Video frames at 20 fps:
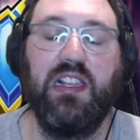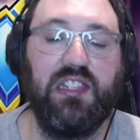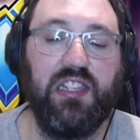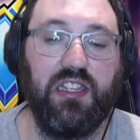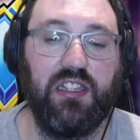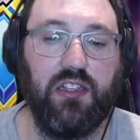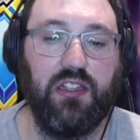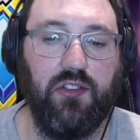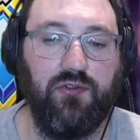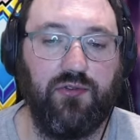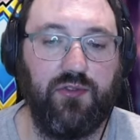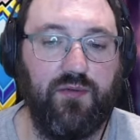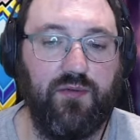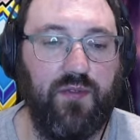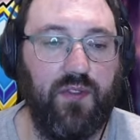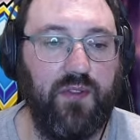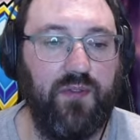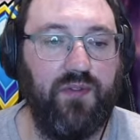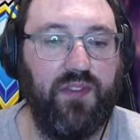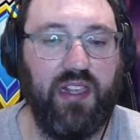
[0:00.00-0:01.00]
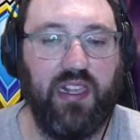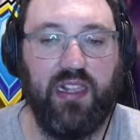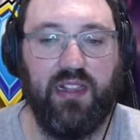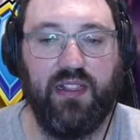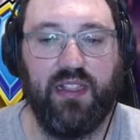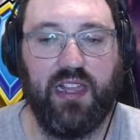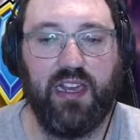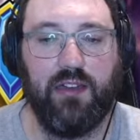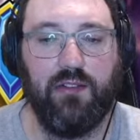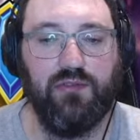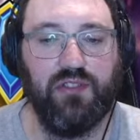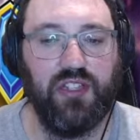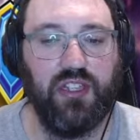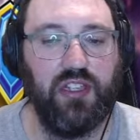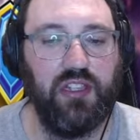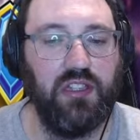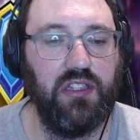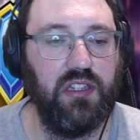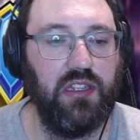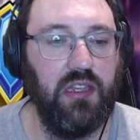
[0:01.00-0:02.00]

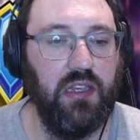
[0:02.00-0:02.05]
615,000.